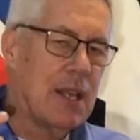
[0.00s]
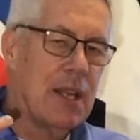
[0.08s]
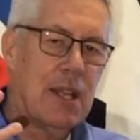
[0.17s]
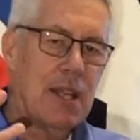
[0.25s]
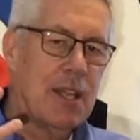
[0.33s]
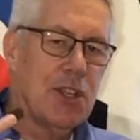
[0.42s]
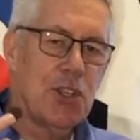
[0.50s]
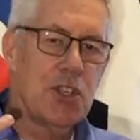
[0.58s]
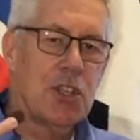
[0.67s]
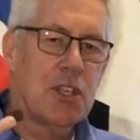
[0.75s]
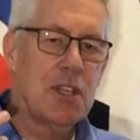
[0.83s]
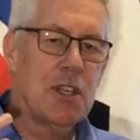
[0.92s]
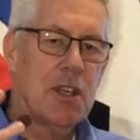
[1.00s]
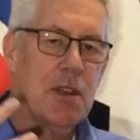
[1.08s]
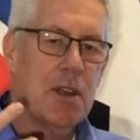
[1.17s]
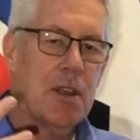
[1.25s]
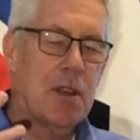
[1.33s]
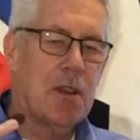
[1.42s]
this
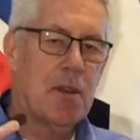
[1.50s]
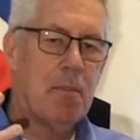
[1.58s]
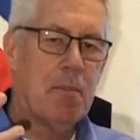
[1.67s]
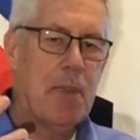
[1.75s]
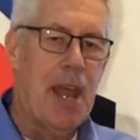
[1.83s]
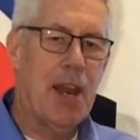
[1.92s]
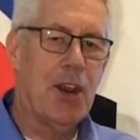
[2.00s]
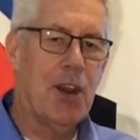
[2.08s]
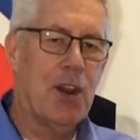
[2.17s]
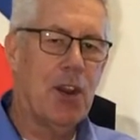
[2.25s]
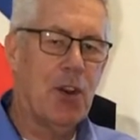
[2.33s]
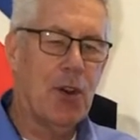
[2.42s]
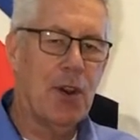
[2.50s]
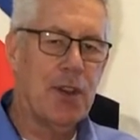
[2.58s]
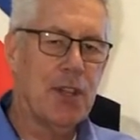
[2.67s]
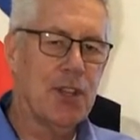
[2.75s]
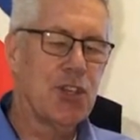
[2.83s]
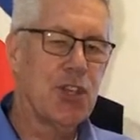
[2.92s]
banner or
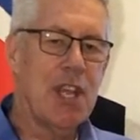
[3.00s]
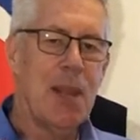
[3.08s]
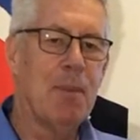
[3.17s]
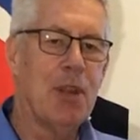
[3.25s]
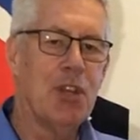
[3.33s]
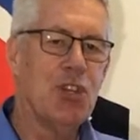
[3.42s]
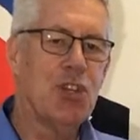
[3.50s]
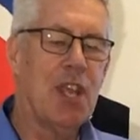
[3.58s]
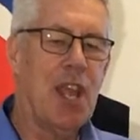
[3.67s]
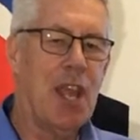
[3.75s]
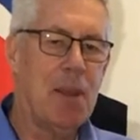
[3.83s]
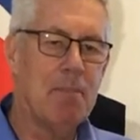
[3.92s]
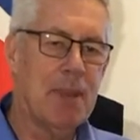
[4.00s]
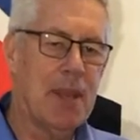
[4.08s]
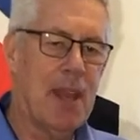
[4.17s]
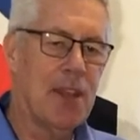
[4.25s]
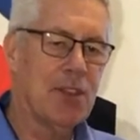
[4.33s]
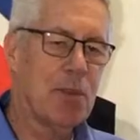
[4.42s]
this image came
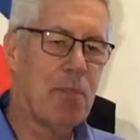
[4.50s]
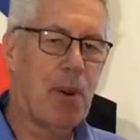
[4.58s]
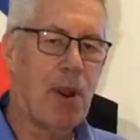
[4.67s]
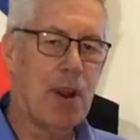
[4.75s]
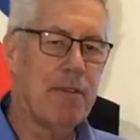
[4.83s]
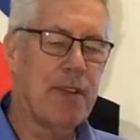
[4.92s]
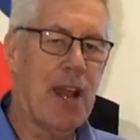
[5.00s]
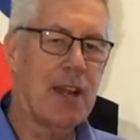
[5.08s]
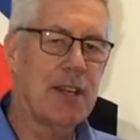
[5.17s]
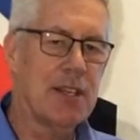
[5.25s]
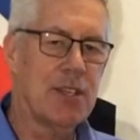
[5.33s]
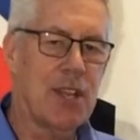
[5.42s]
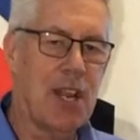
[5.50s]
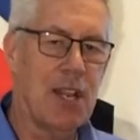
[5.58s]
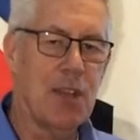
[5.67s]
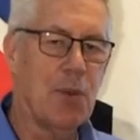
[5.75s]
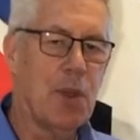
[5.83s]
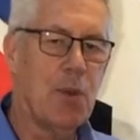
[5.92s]
as a part of that to say
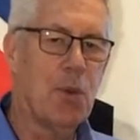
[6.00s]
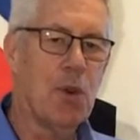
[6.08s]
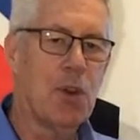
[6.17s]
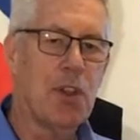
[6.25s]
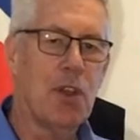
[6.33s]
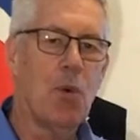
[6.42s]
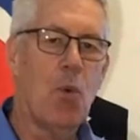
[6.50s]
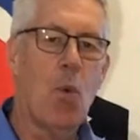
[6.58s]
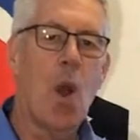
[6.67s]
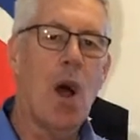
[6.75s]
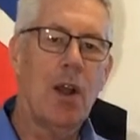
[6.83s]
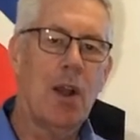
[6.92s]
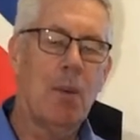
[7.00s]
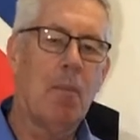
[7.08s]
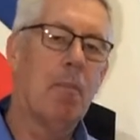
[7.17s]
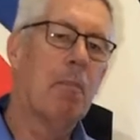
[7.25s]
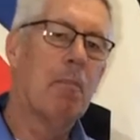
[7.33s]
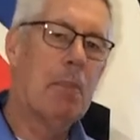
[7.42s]
that we were the
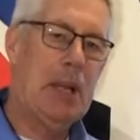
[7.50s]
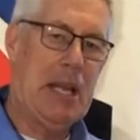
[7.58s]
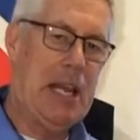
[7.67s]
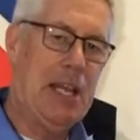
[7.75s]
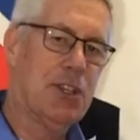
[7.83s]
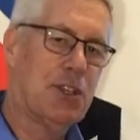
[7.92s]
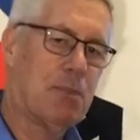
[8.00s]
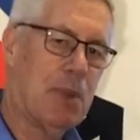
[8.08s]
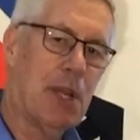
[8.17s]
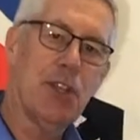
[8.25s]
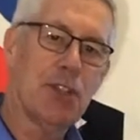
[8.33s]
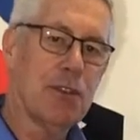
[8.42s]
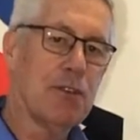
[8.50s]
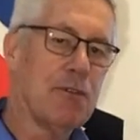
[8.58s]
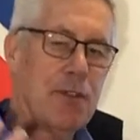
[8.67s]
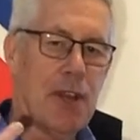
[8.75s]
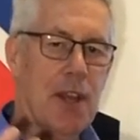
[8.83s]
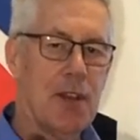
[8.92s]
welcome place
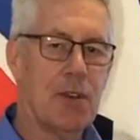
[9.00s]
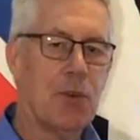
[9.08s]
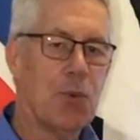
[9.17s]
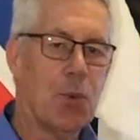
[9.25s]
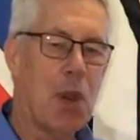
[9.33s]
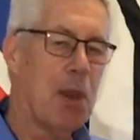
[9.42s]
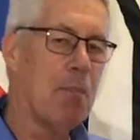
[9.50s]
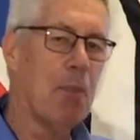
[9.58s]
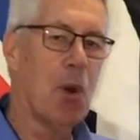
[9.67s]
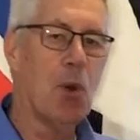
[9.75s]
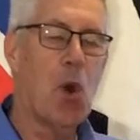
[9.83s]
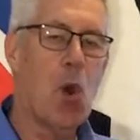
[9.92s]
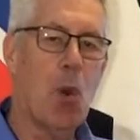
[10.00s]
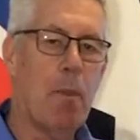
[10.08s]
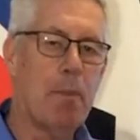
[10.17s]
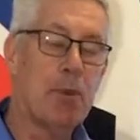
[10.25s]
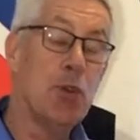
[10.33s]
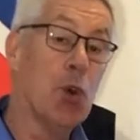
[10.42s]
of rainbow hope,